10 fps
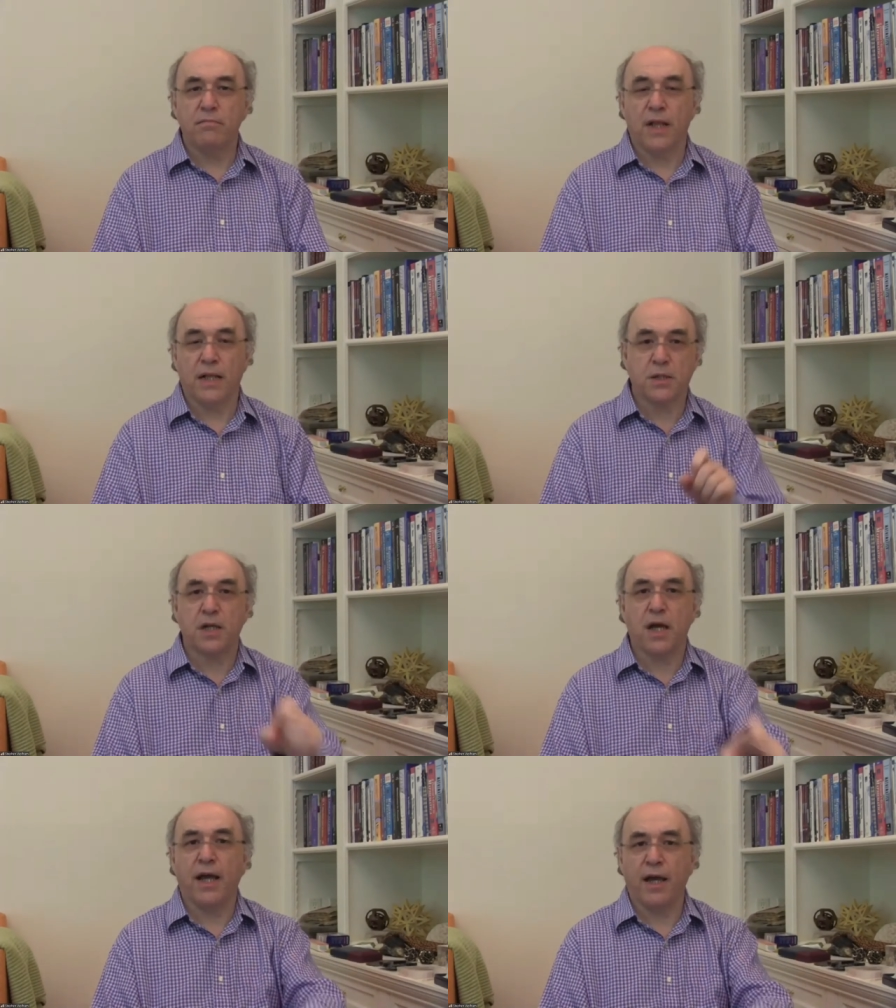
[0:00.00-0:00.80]
let's
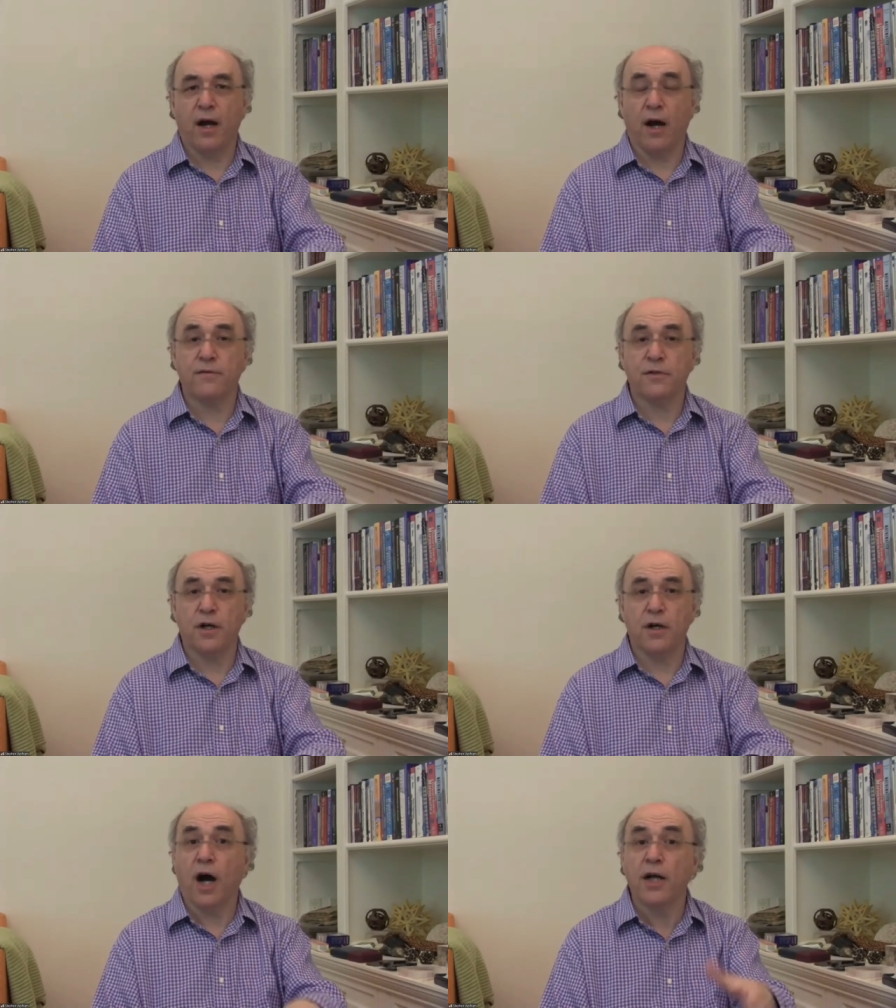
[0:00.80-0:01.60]
say after
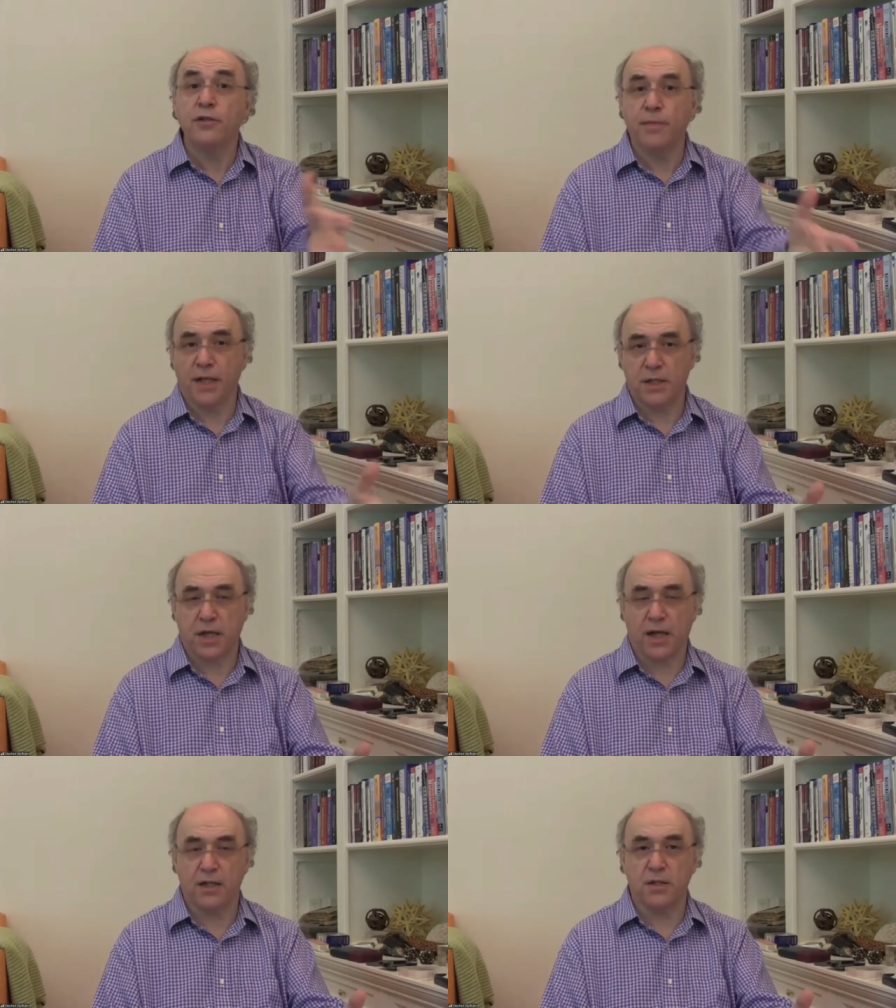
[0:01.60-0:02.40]
100
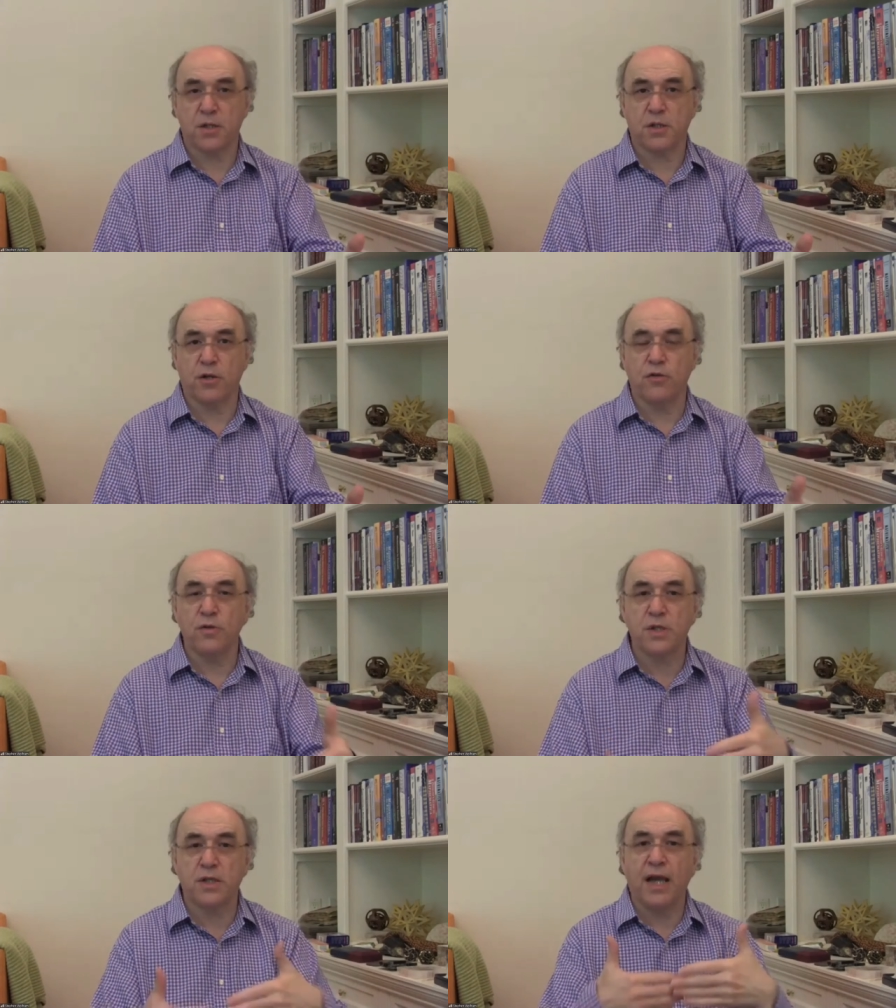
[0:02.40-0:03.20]
milliseconds. So you'd
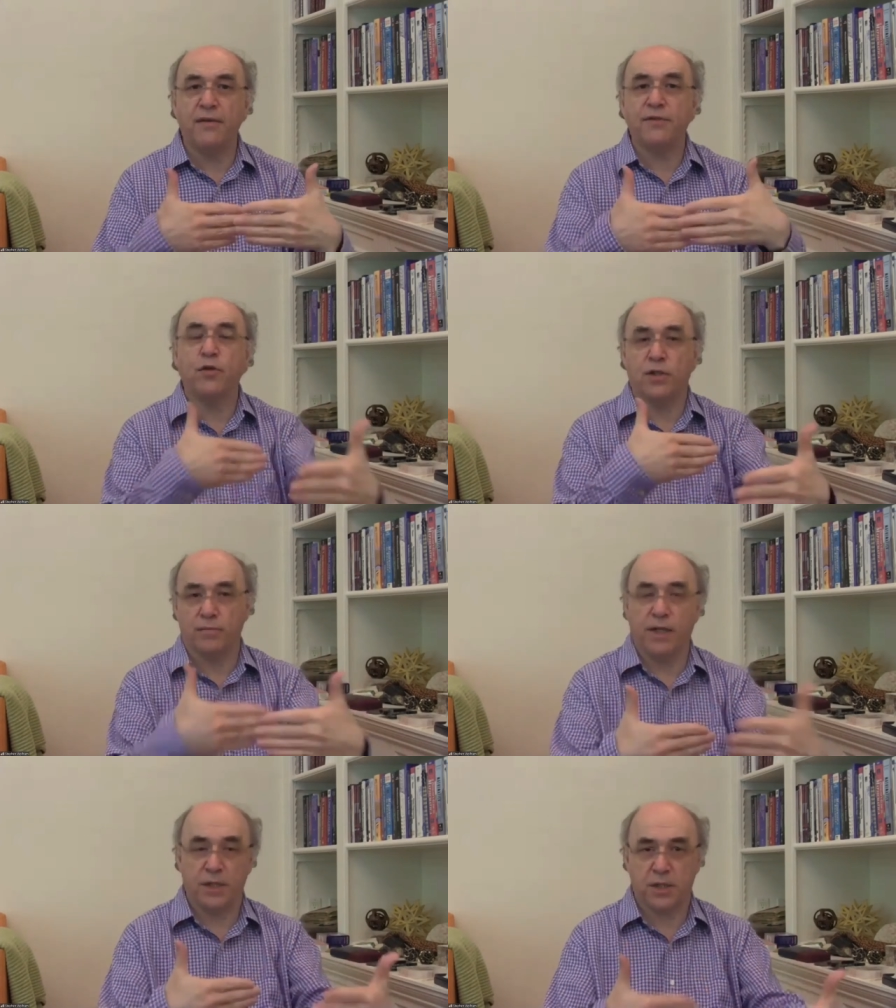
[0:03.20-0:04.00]
save 200
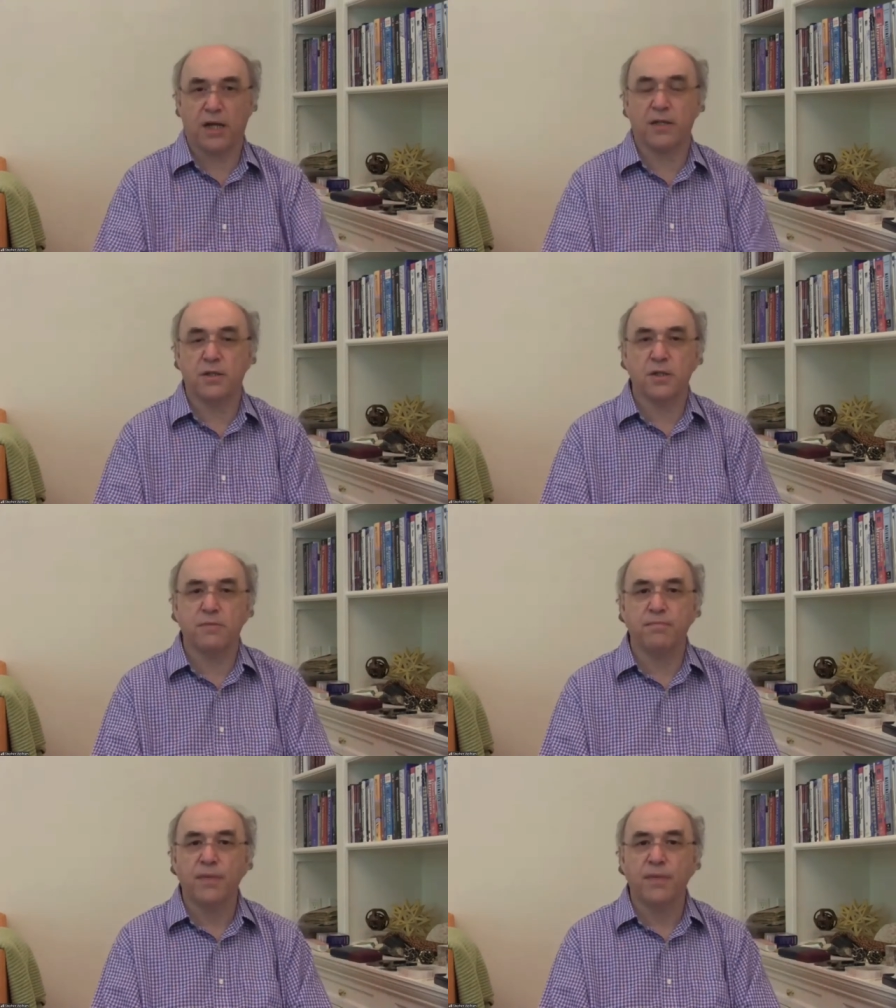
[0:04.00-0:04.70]
milliseconds.